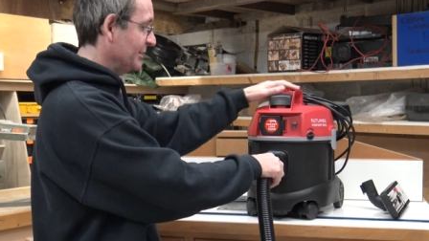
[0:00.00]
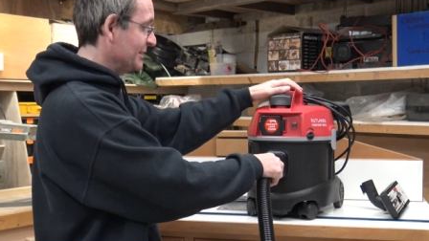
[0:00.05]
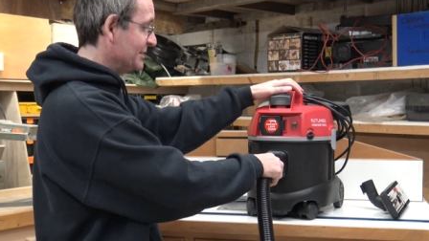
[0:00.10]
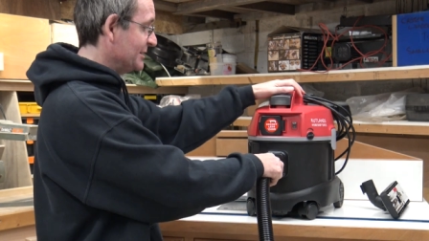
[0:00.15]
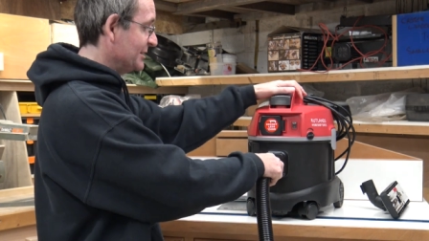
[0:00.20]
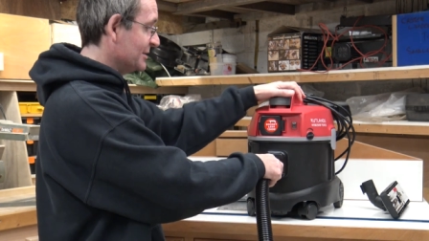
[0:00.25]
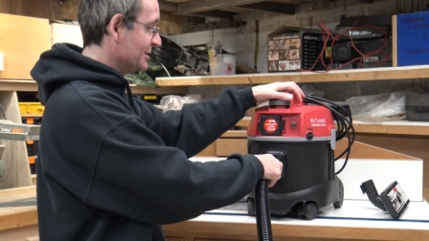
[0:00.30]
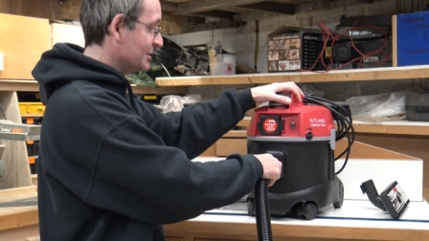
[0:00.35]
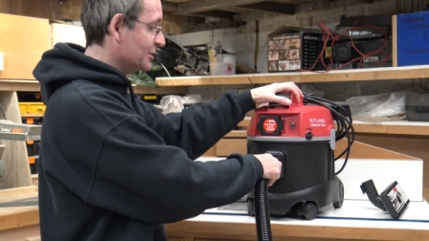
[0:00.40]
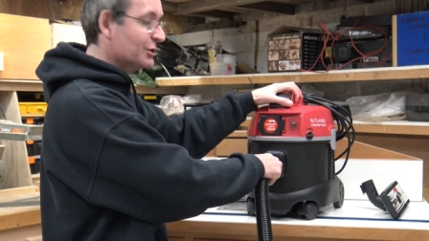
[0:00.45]

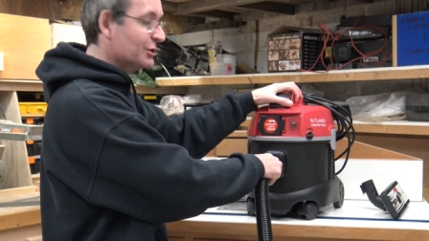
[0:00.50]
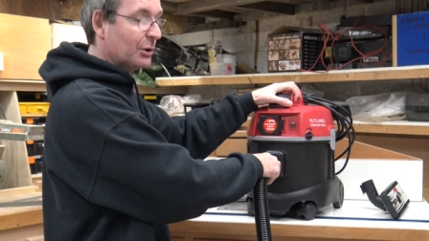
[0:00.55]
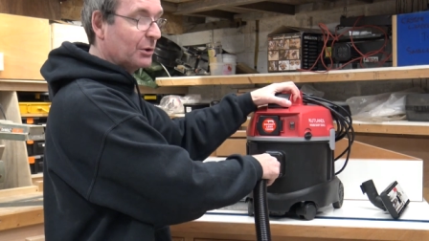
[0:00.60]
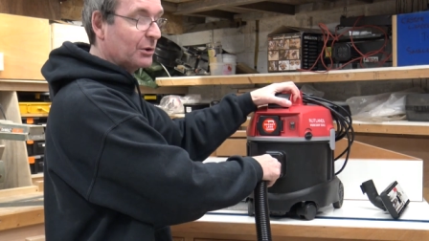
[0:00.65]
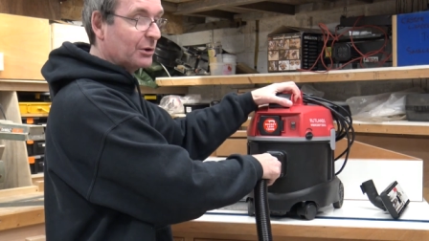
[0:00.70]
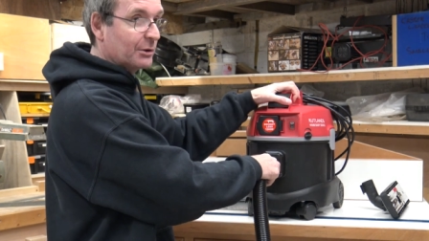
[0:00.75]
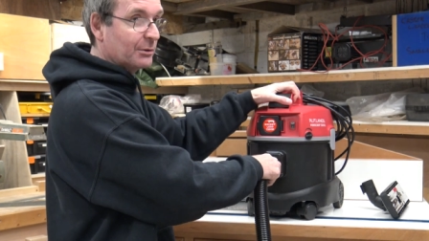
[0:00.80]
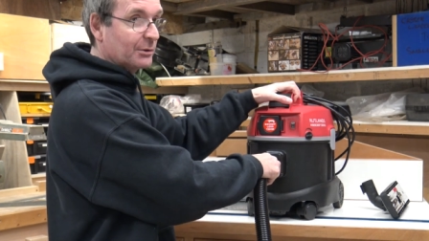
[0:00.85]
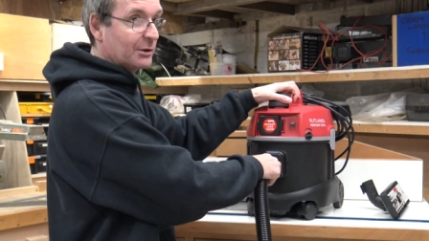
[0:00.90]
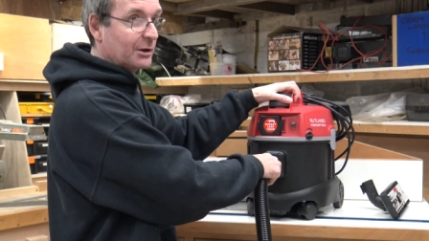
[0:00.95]
this is
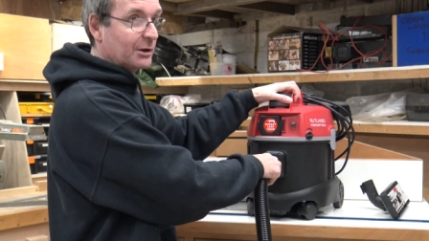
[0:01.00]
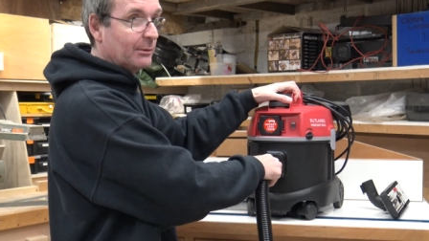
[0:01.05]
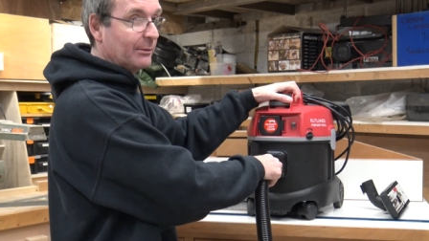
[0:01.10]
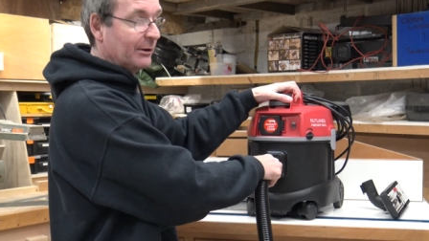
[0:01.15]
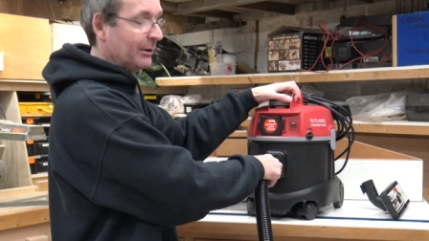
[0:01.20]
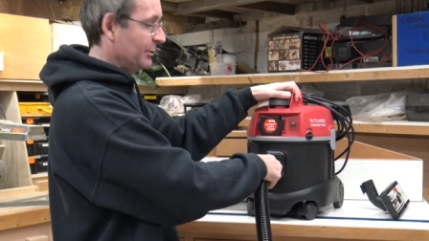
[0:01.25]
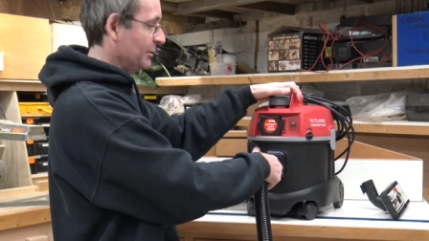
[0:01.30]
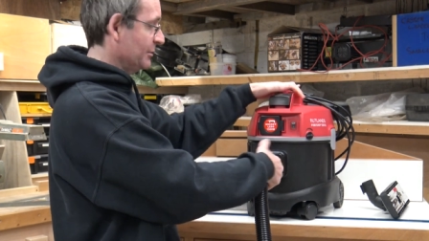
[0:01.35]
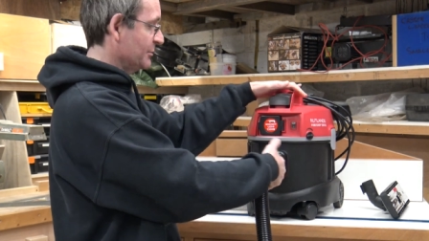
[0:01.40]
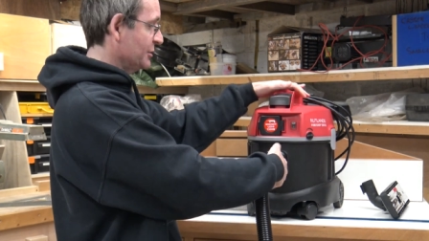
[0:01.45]
not going to come
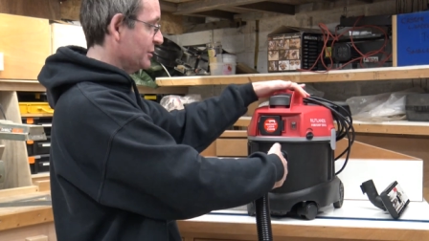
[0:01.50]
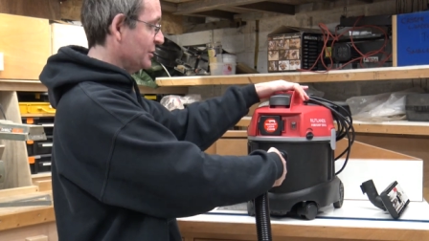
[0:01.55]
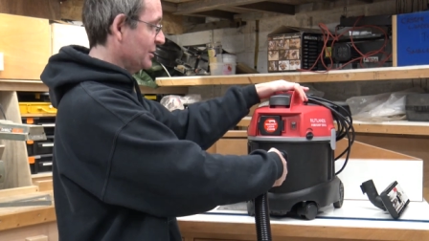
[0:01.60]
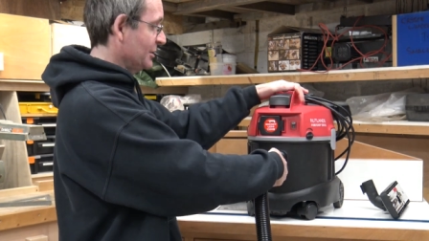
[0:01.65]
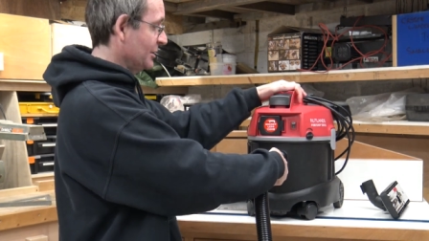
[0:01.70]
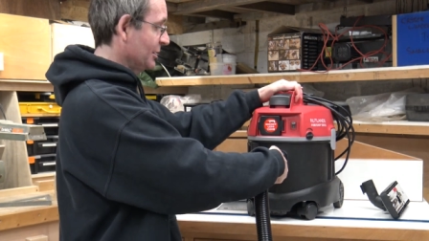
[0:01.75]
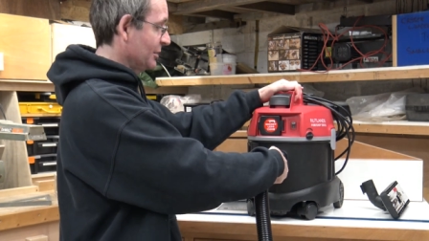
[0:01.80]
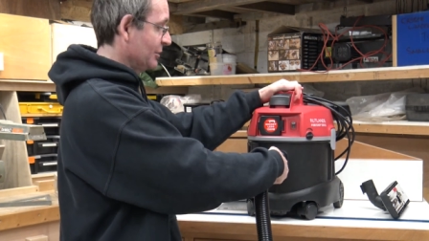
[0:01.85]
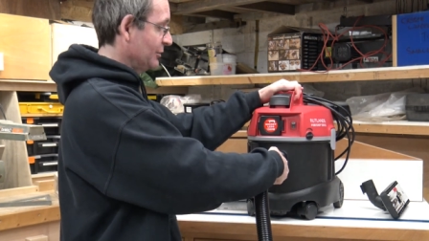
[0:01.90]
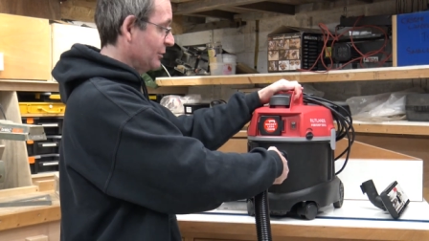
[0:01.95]
out of the
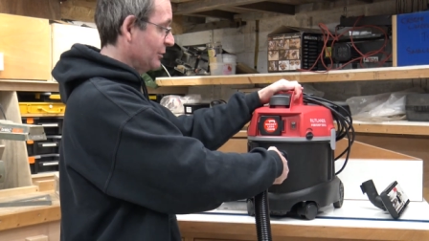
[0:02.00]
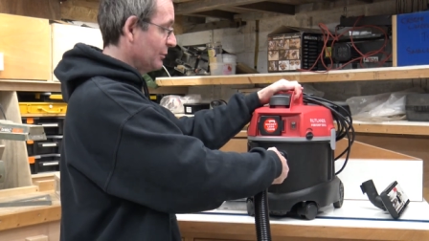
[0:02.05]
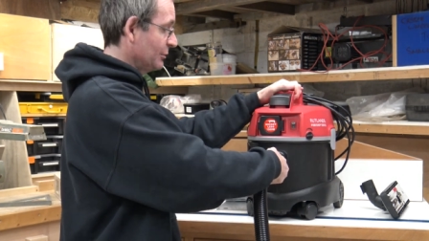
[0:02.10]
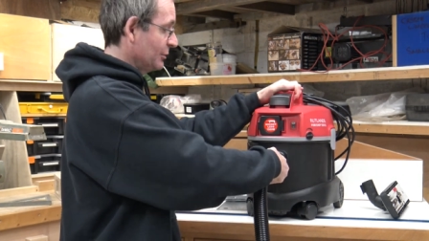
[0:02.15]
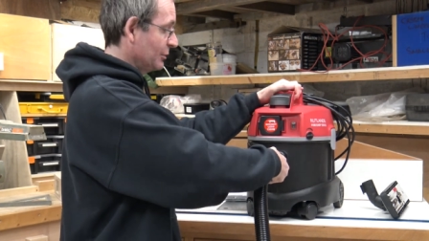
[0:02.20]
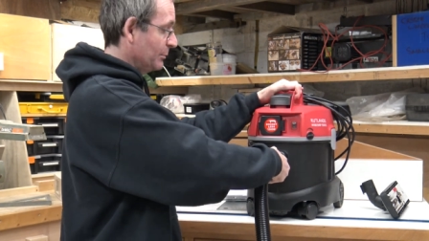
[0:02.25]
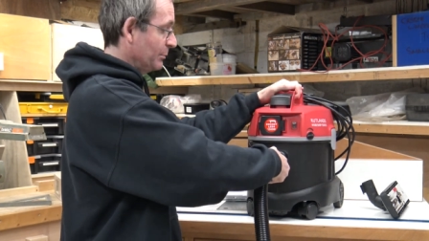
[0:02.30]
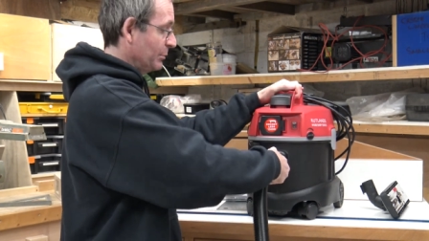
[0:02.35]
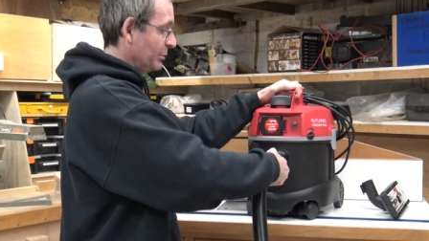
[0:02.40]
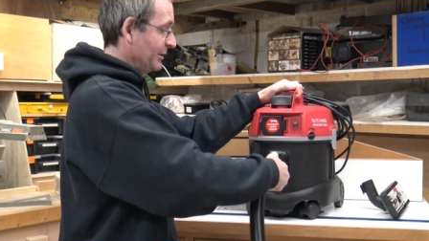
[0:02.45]
machine until
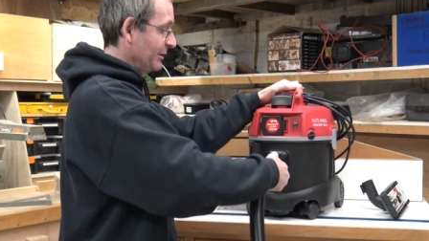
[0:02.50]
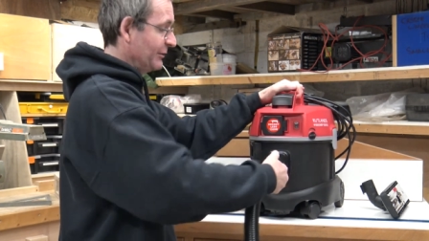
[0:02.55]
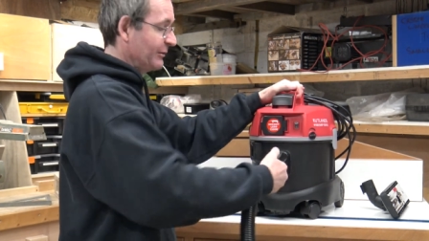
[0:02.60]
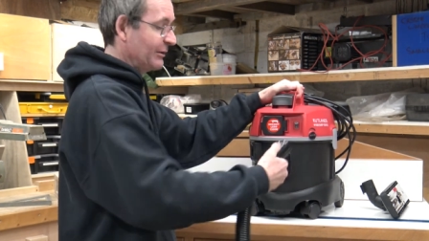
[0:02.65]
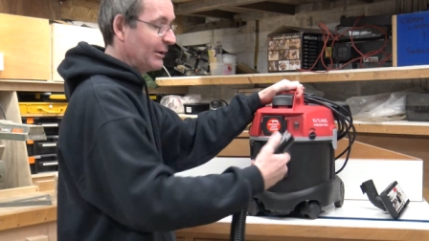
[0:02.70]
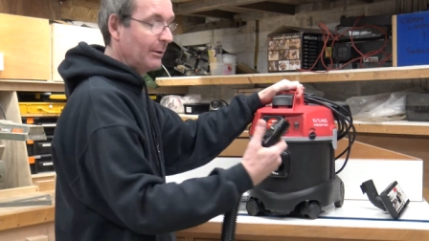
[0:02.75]
you press